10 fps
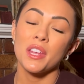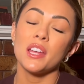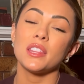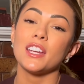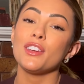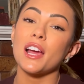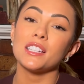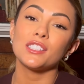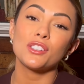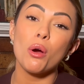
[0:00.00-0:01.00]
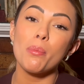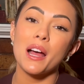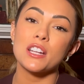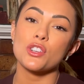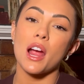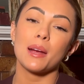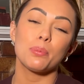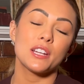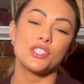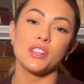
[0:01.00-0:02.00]
Thank you guys so much. I
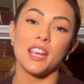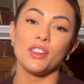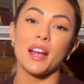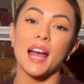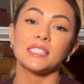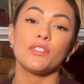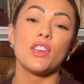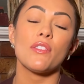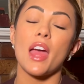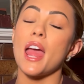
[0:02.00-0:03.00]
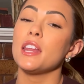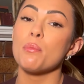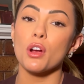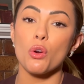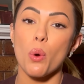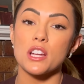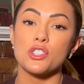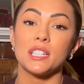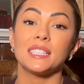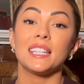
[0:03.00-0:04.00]
appreciate you guys. If you have any more
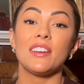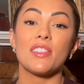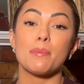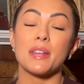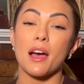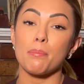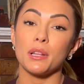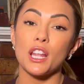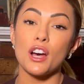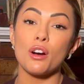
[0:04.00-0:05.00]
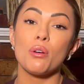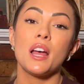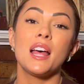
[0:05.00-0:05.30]
questions, leave them down below.